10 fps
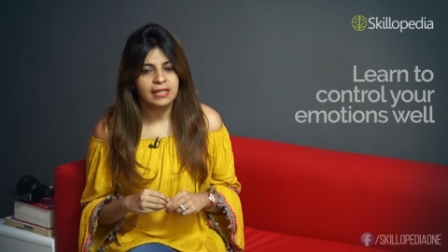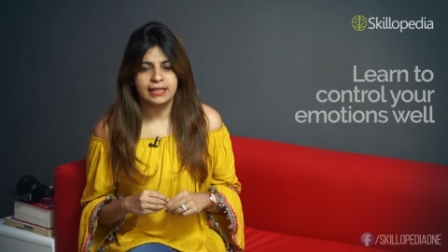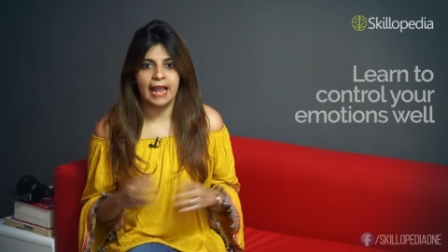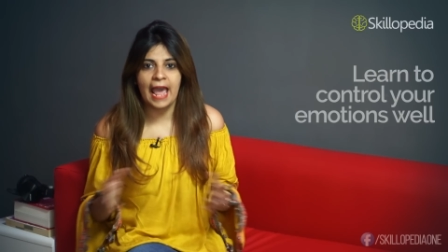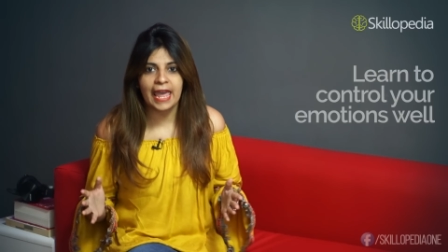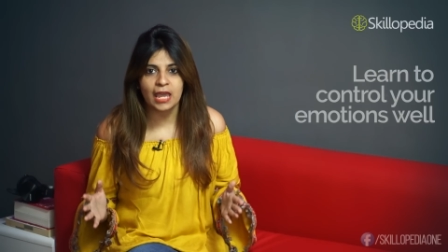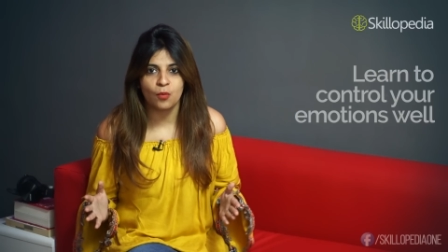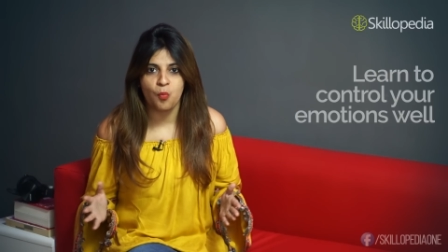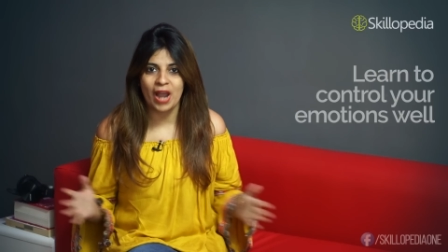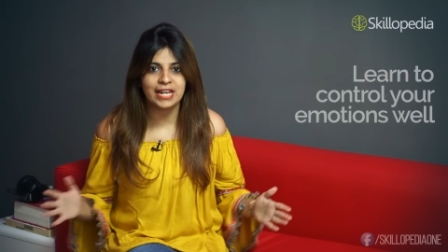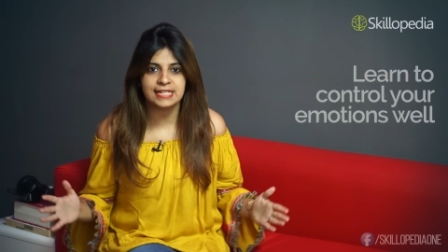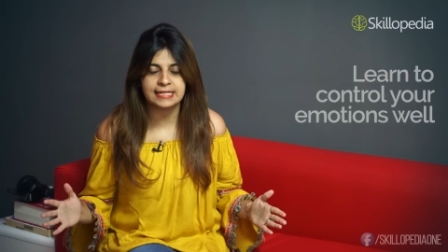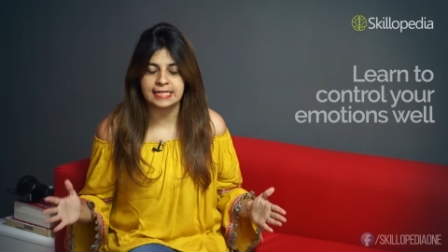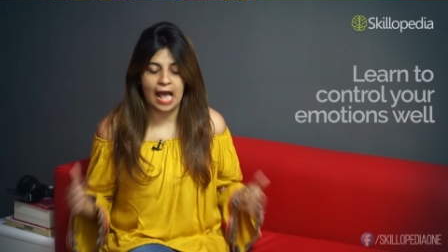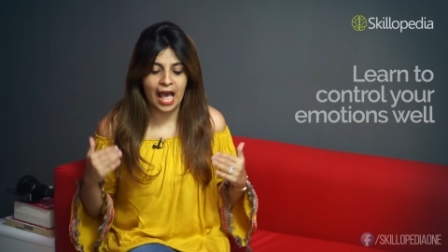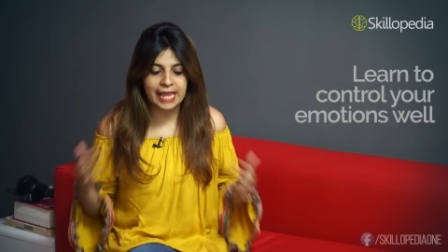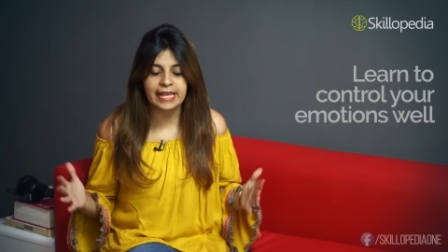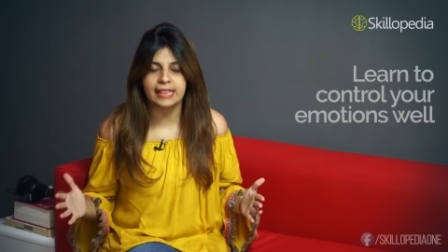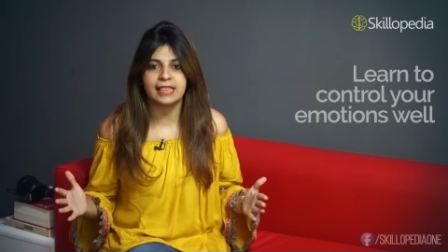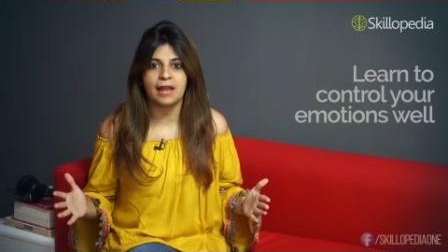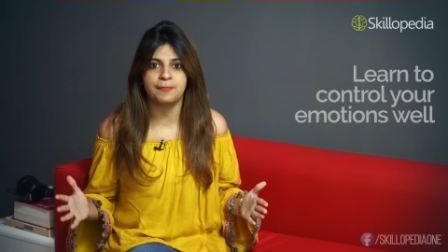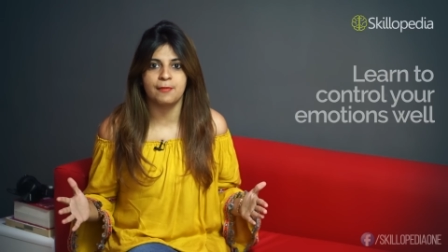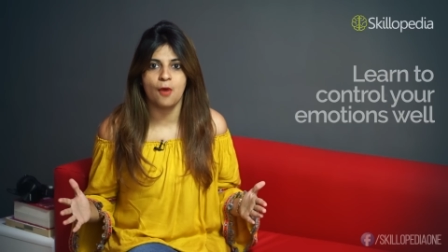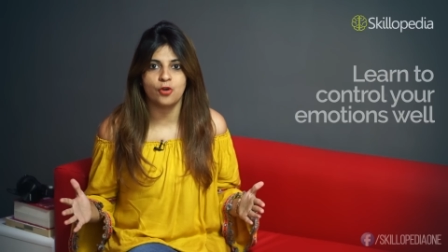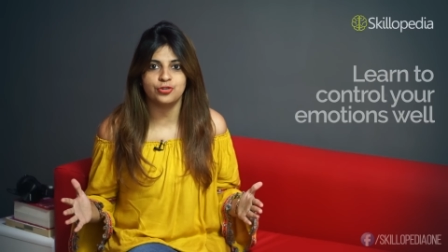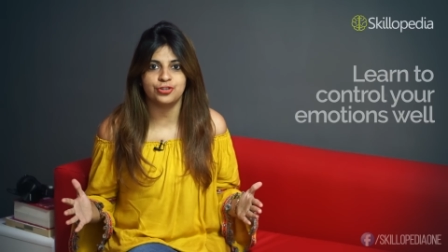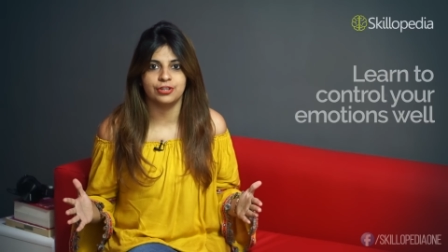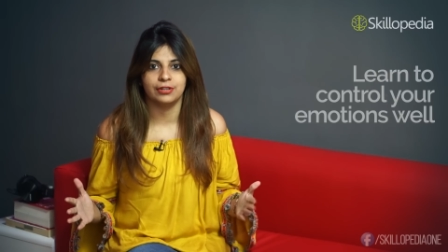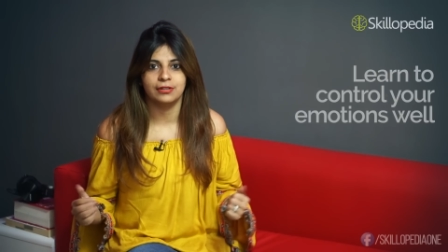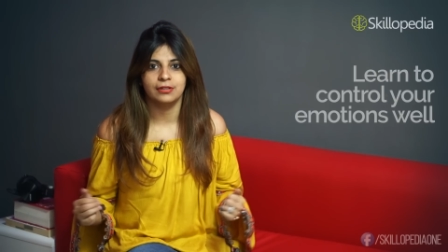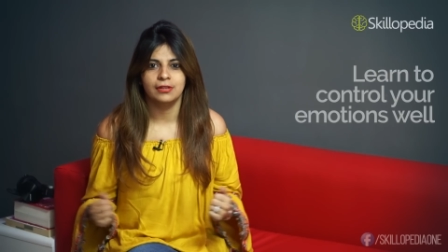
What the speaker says: That, hey, why didn't I get that promotion?